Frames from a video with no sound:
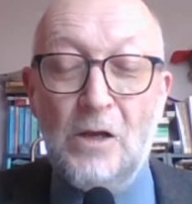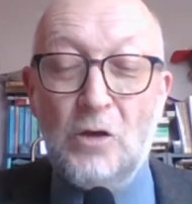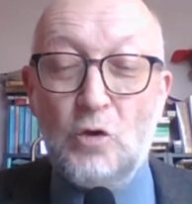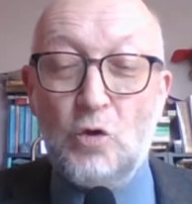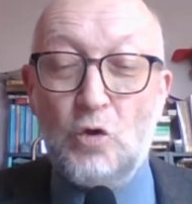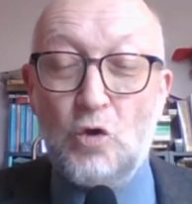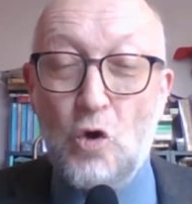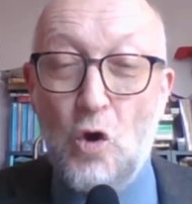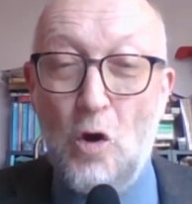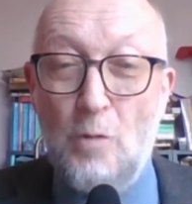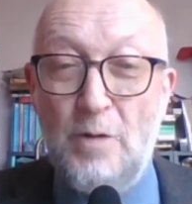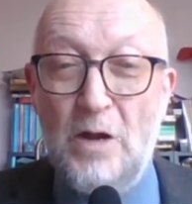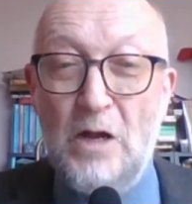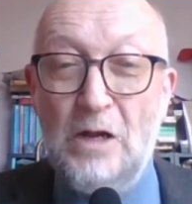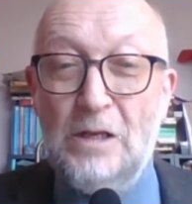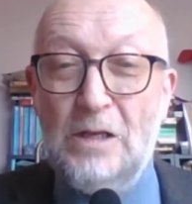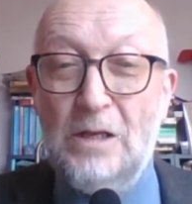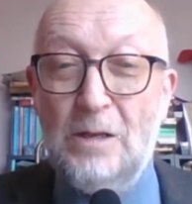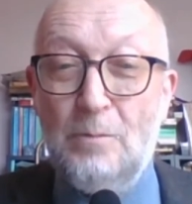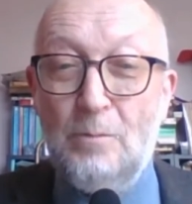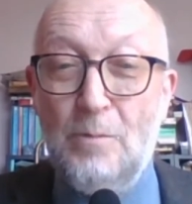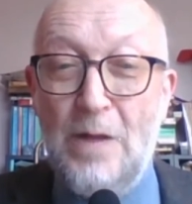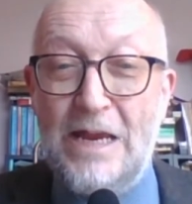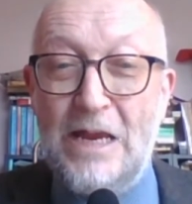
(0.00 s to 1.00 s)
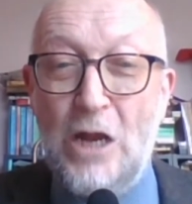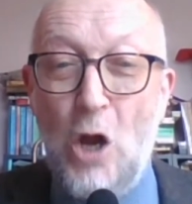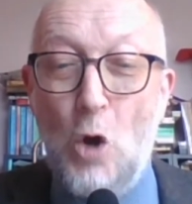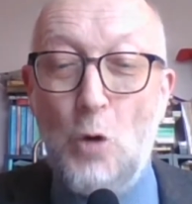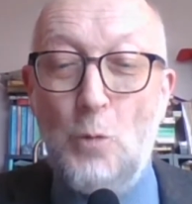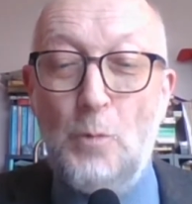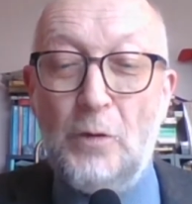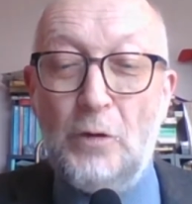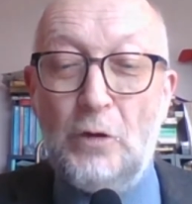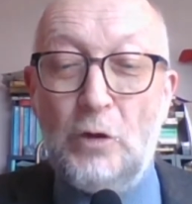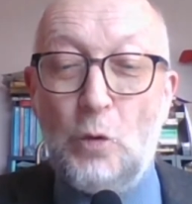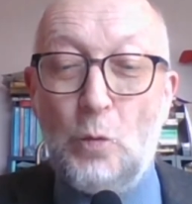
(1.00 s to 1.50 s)
Trauma may
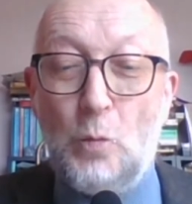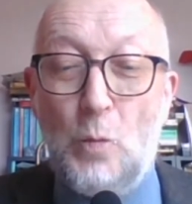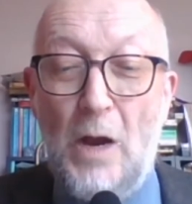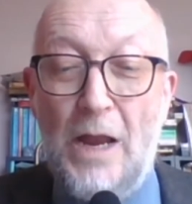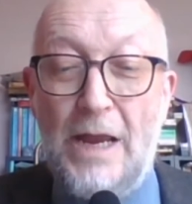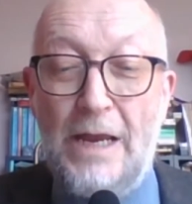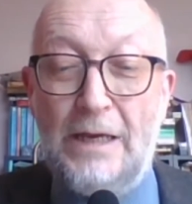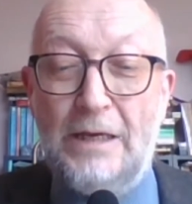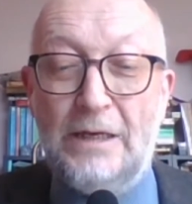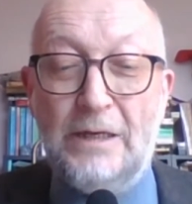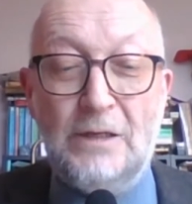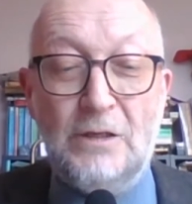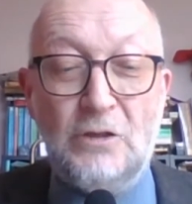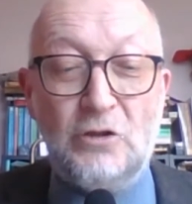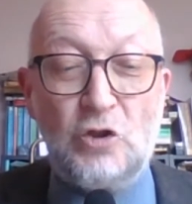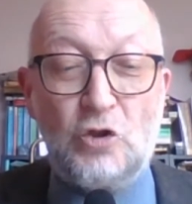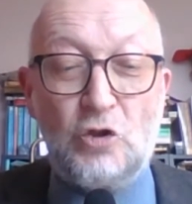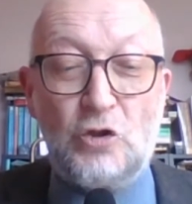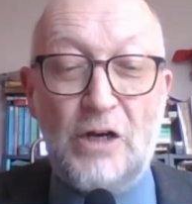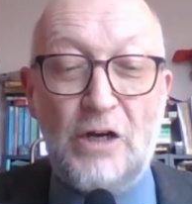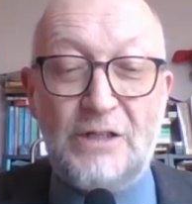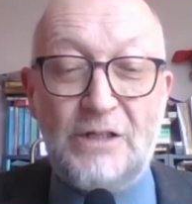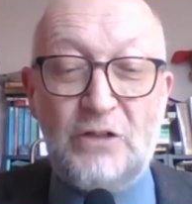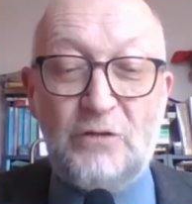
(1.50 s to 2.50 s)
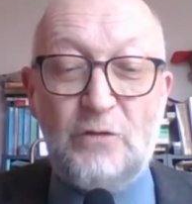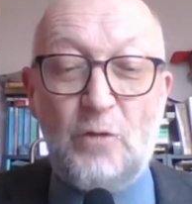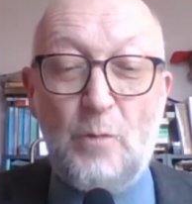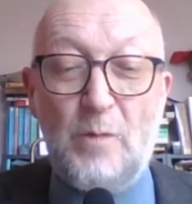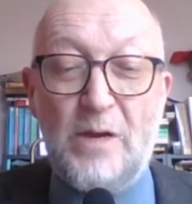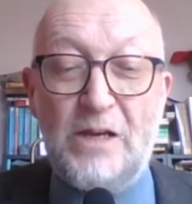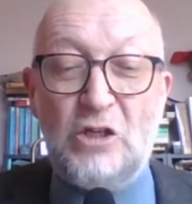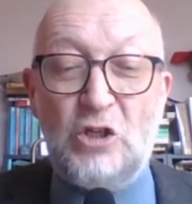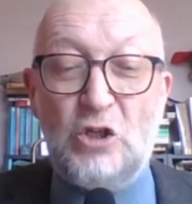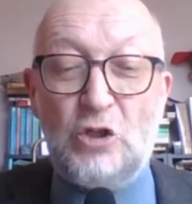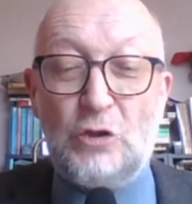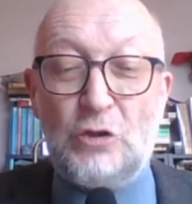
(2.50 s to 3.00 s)
open the way to
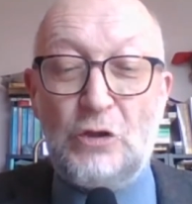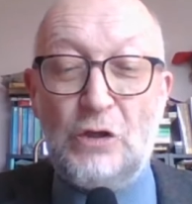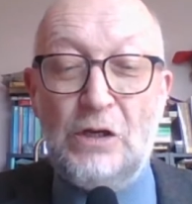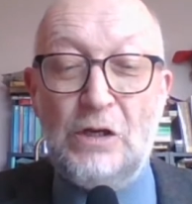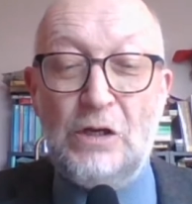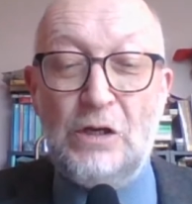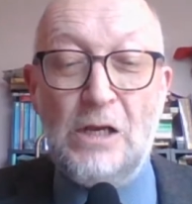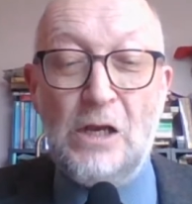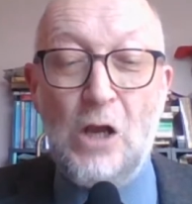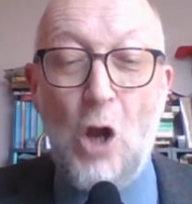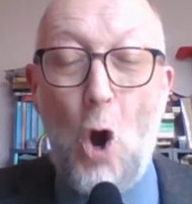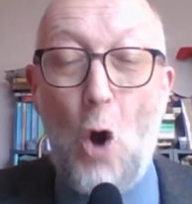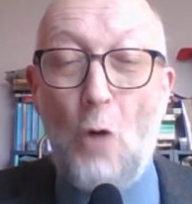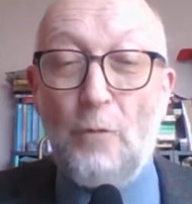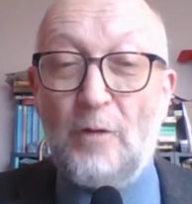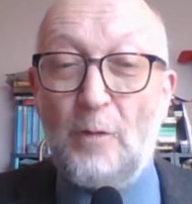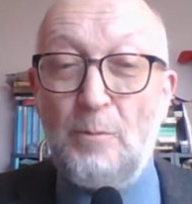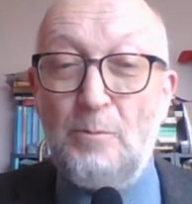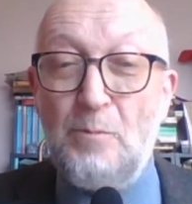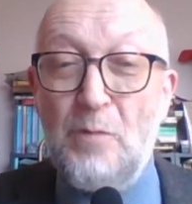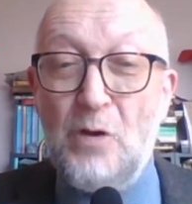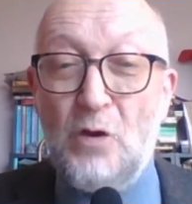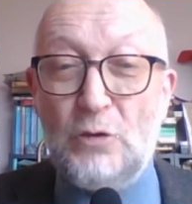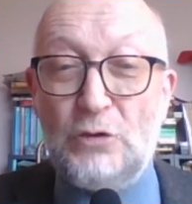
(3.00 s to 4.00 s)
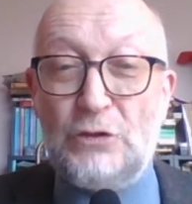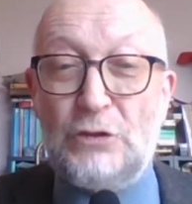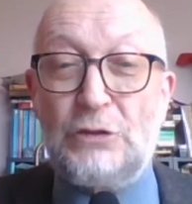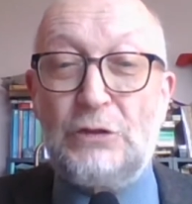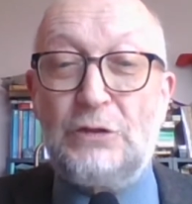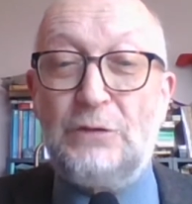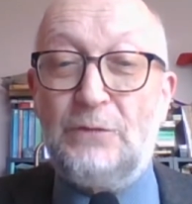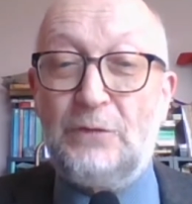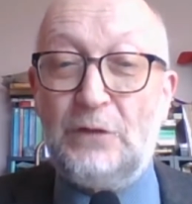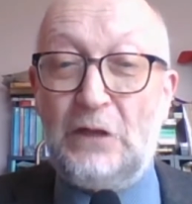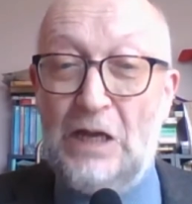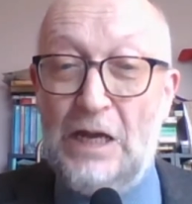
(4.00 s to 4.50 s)
transformation of a
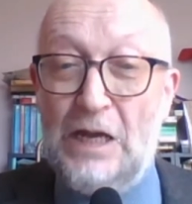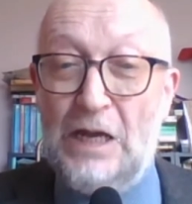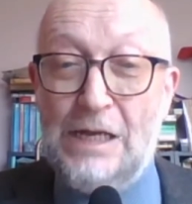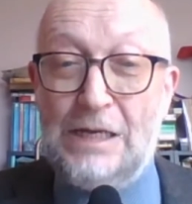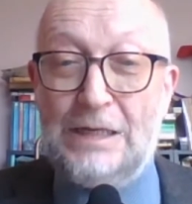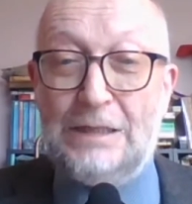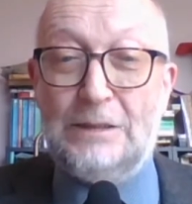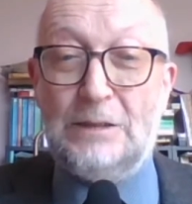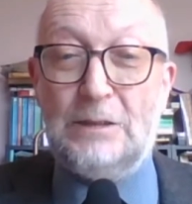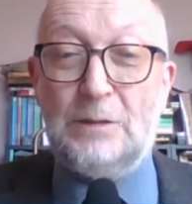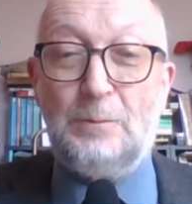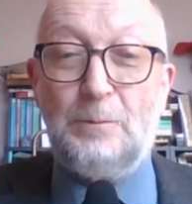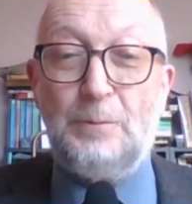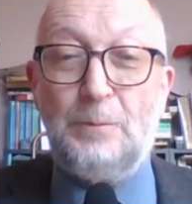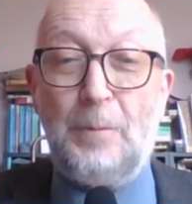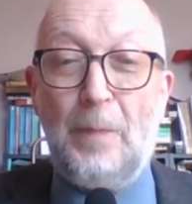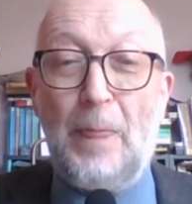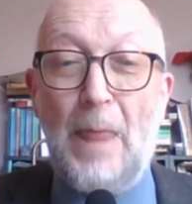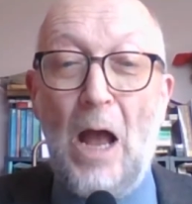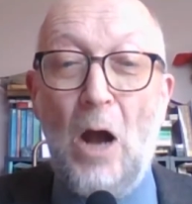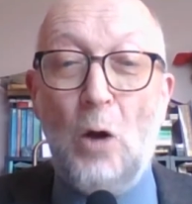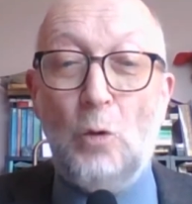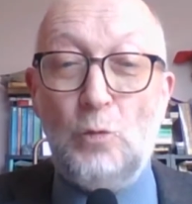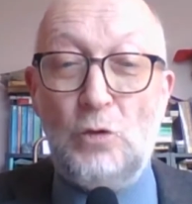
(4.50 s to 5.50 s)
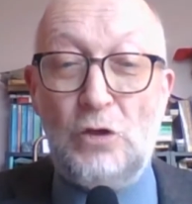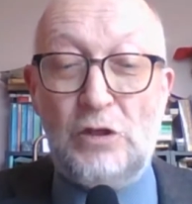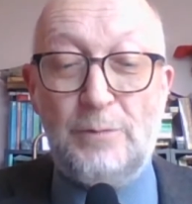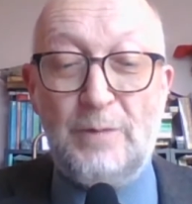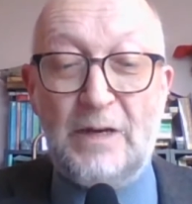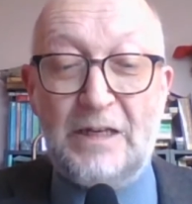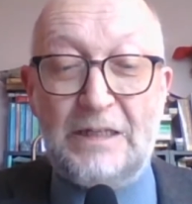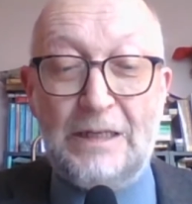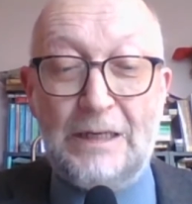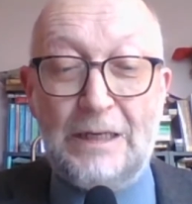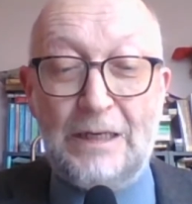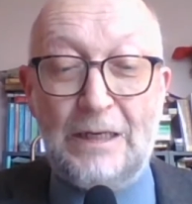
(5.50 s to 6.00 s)
positive kind,
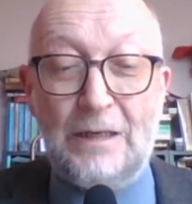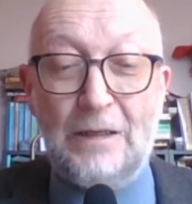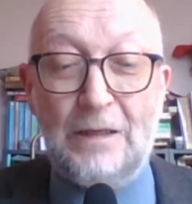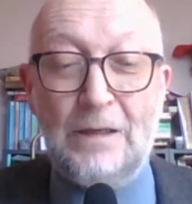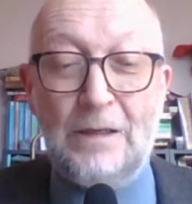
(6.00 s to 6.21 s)
ultimately,